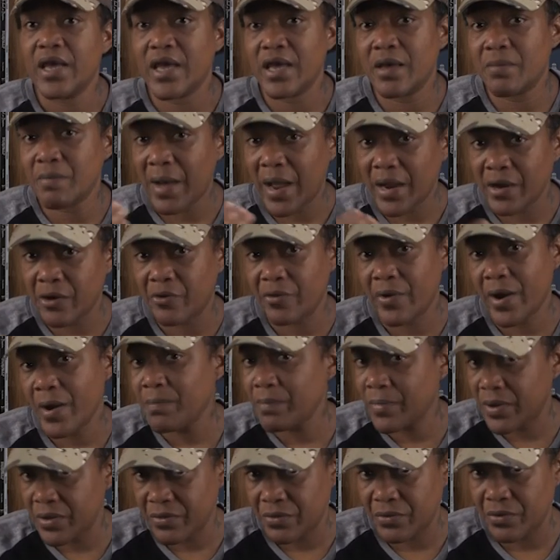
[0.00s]
And my
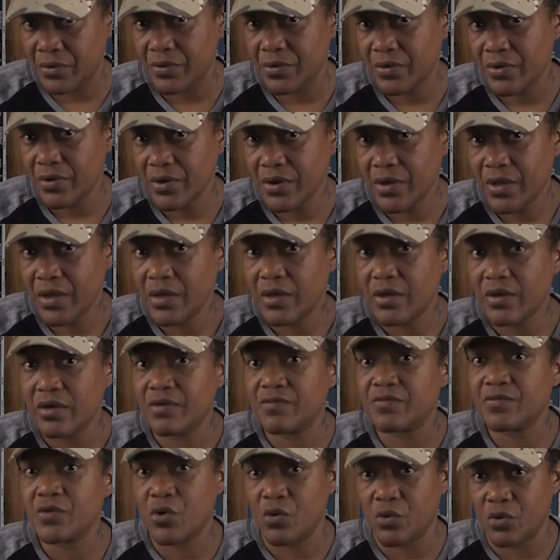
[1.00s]
grandmother,
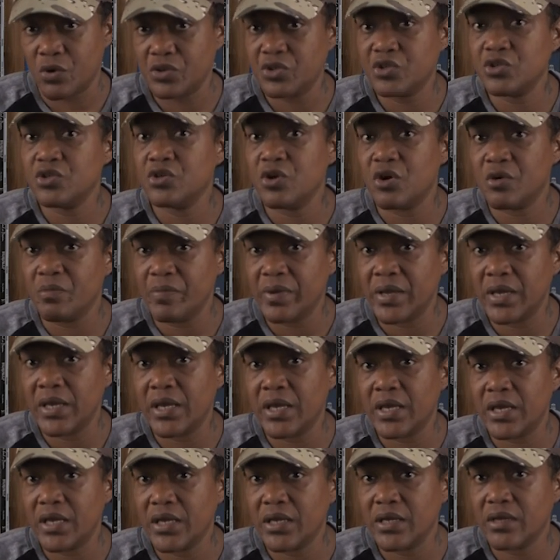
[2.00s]
of course, you know,
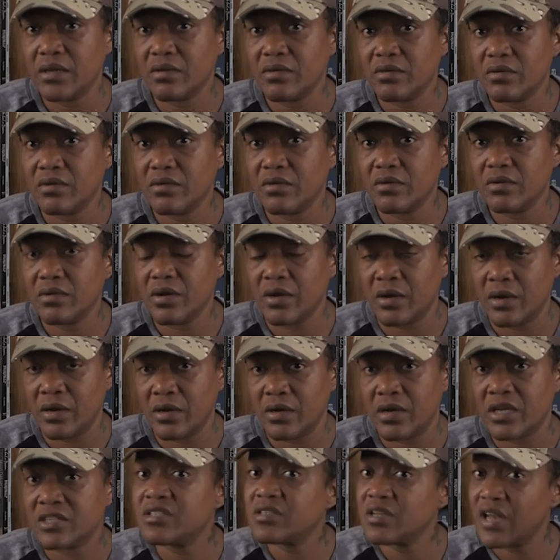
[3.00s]
being
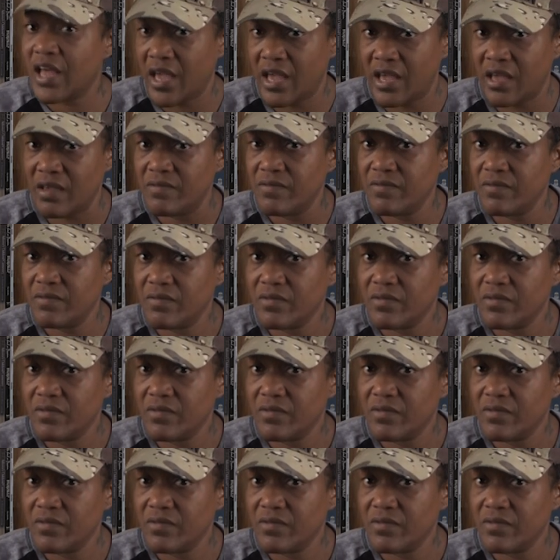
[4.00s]
a slave.